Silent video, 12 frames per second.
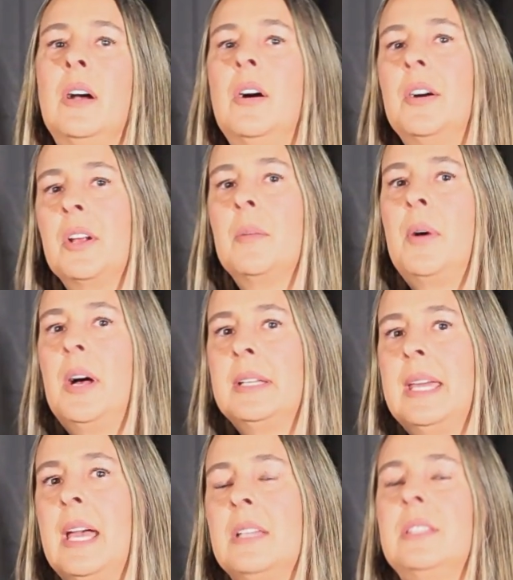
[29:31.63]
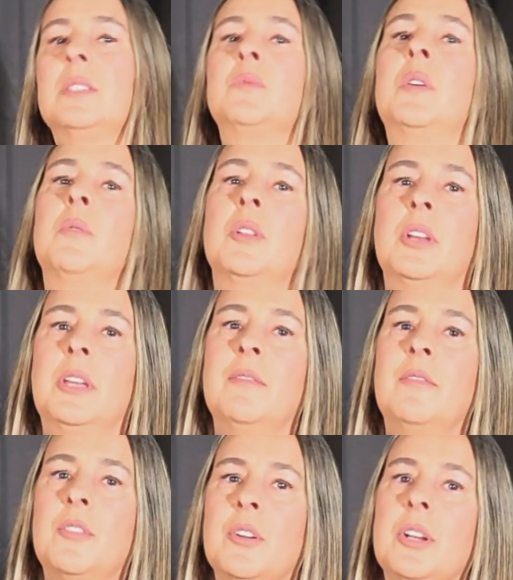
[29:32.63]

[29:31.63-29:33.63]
on our podcast is what we're looking for.